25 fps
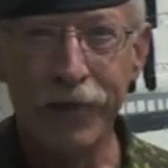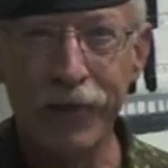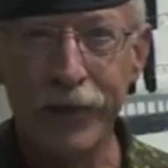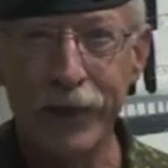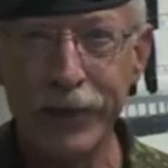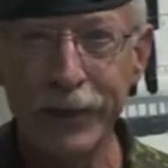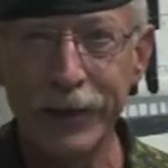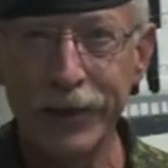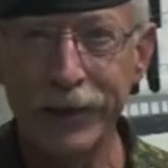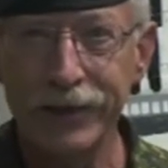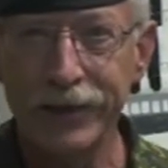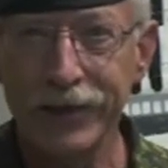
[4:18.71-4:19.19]

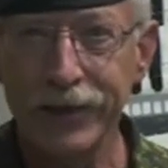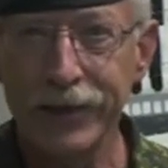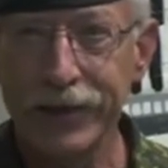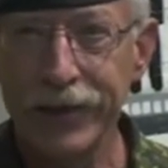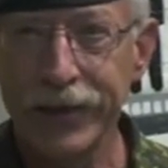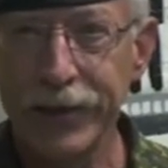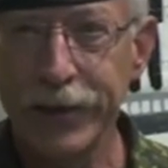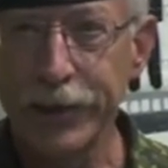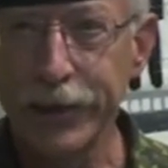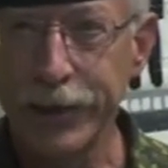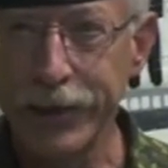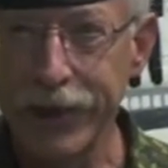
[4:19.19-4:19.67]
This
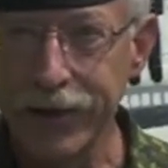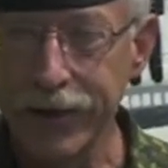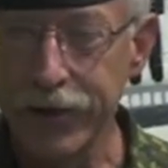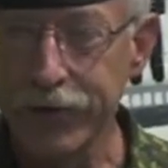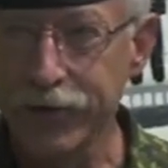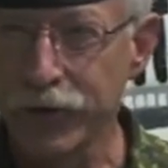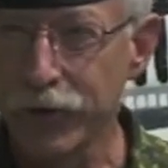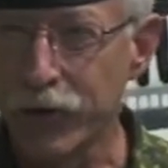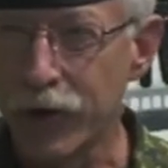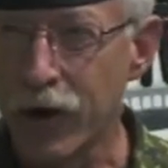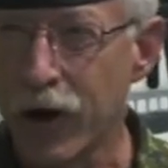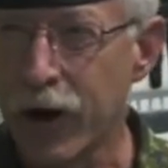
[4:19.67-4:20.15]
city
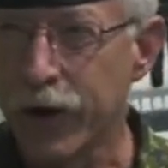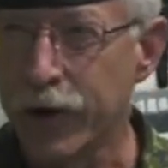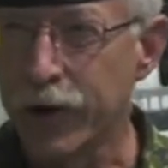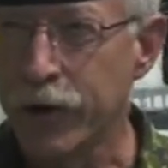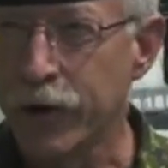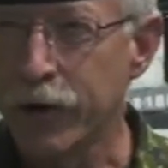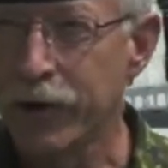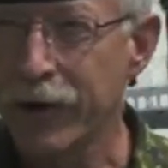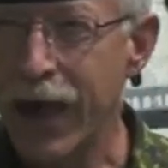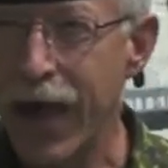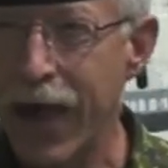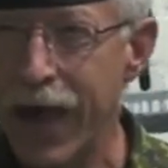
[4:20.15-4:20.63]
of
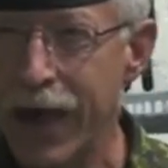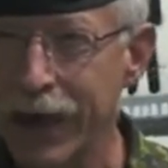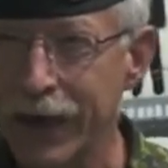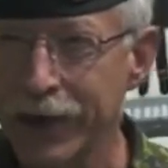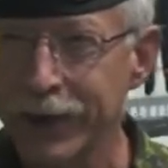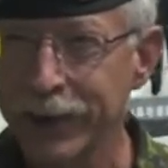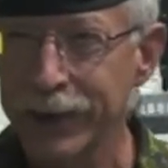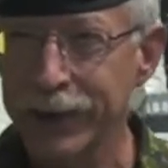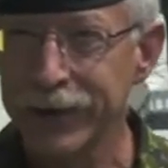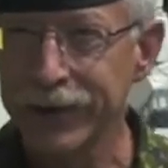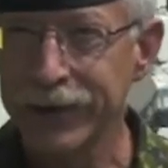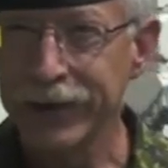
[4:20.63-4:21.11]
Toronto
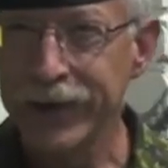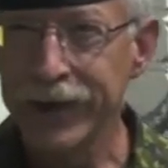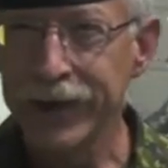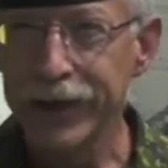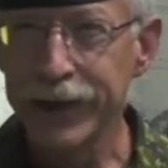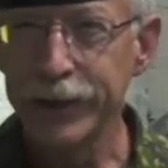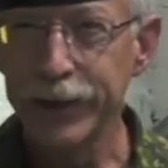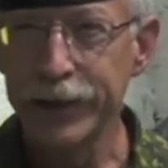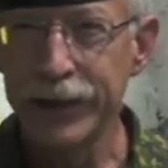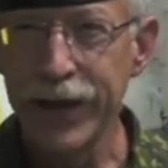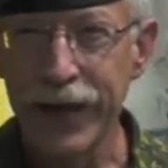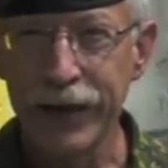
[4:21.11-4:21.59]
has
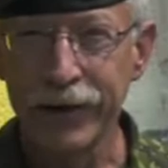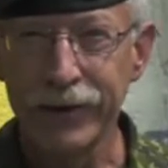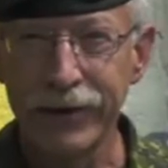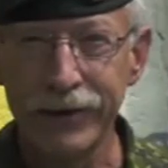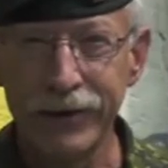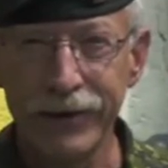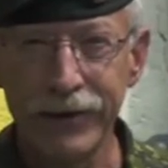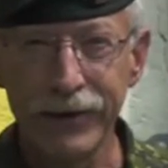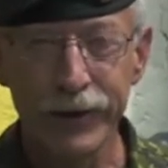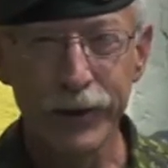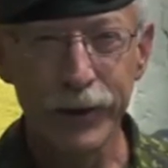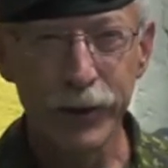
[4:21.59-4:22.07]
sent
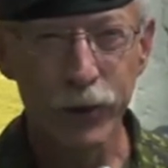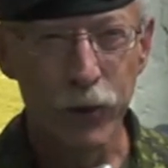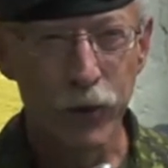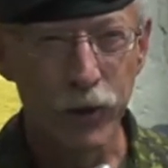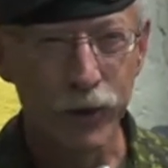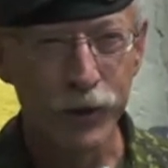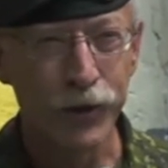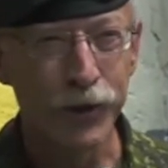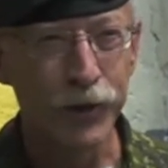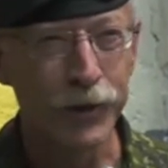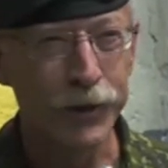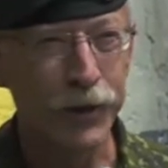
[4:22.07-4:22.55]

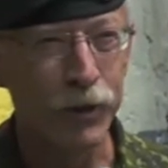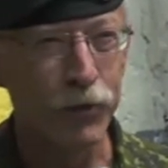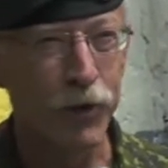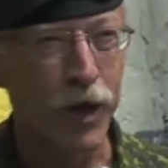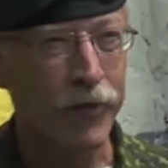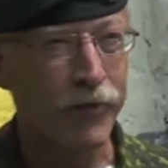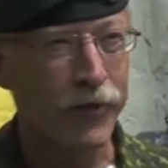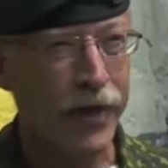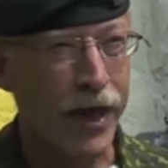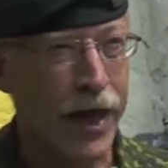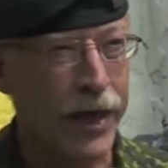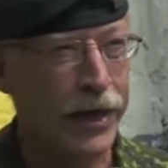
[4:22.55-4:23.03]
soldiers
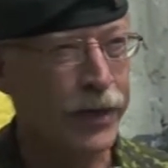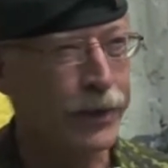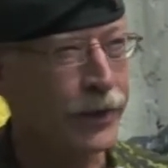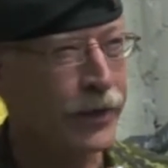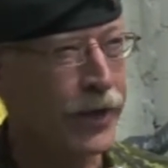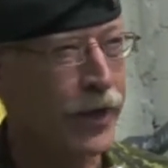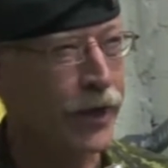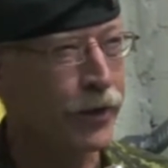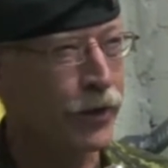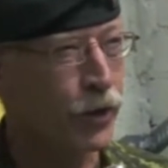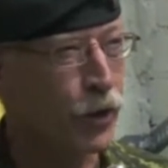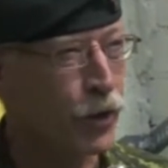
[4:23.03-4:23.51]
to
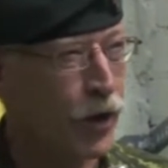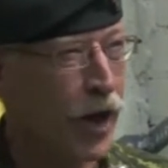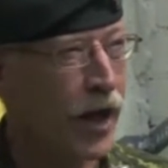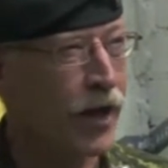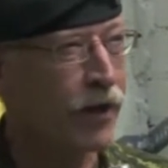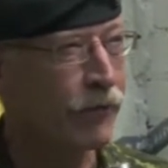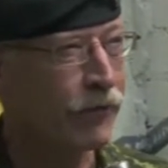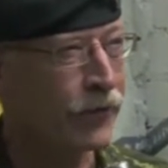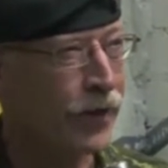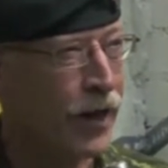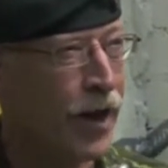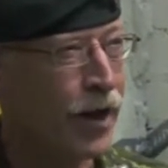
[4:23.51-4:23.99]
Afghanistan who
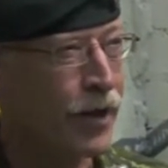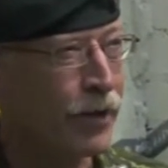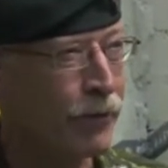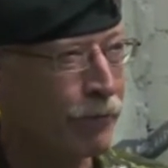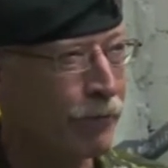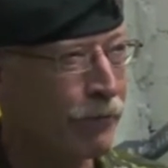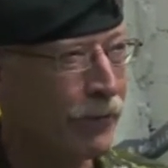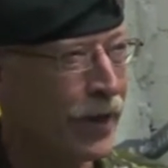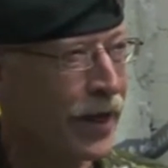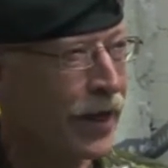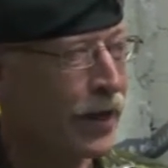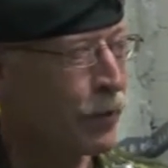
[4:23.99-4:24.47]
have
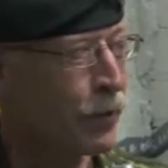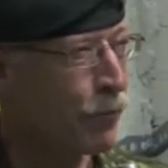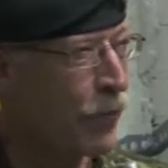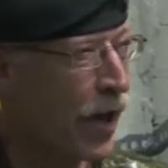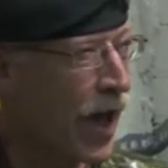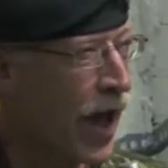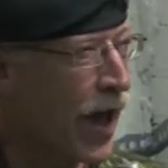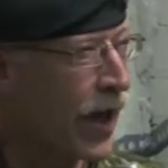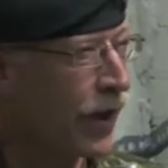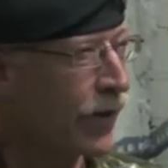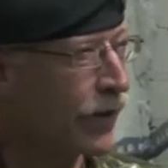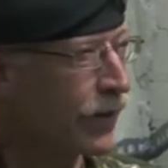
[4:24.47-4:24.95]
come
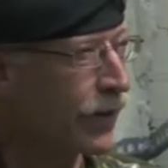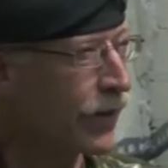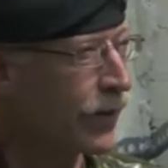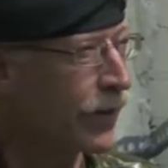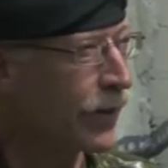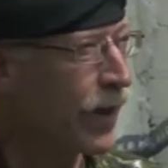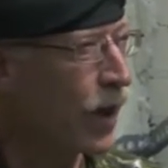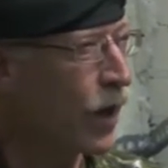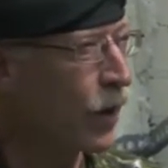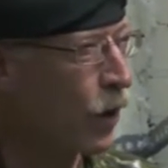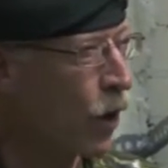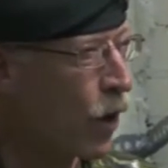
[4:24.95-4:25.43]

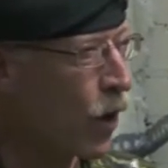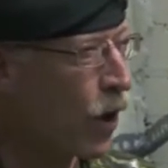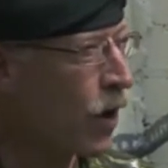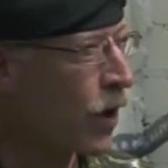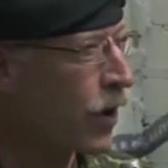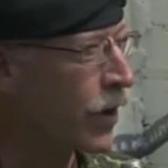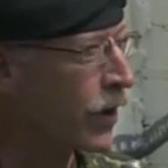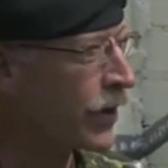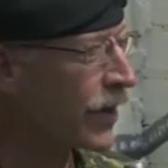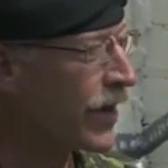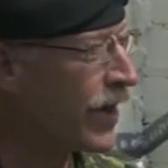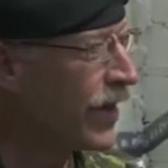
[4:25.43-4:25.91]
back
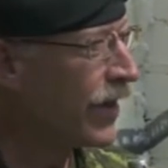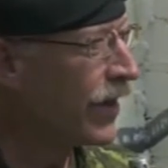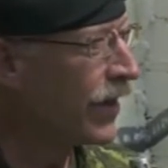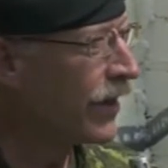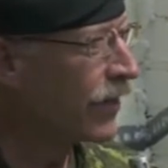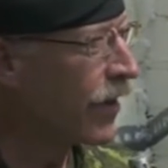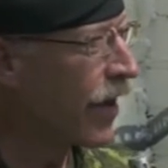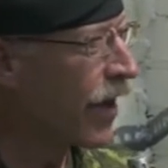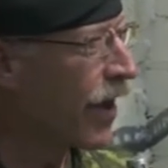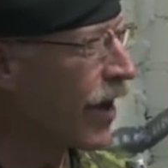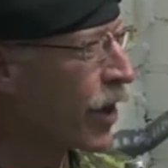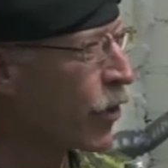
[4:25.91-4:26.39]
along
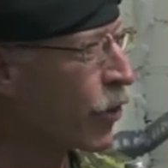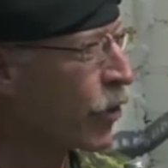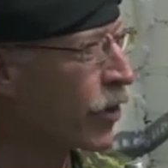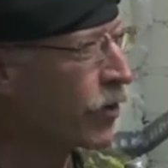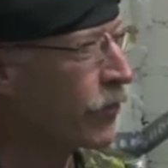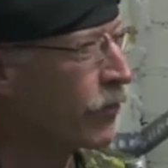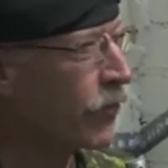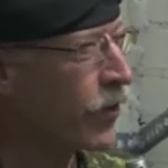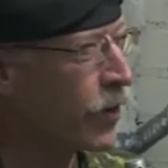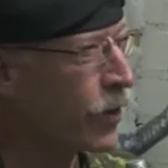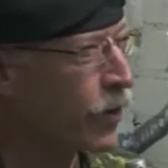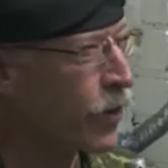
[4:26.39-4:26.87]
the Highway
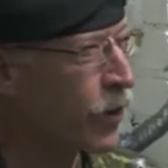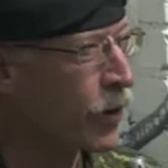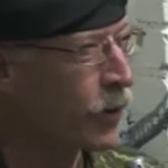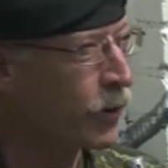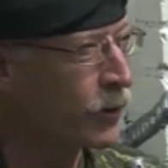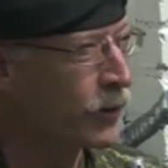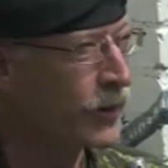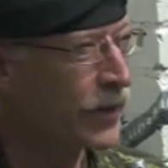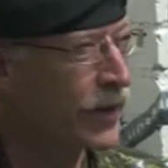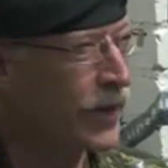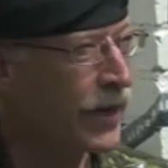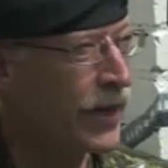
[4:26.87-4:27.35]
of
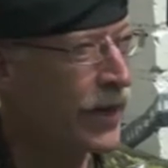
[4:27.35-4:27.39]
Heroes.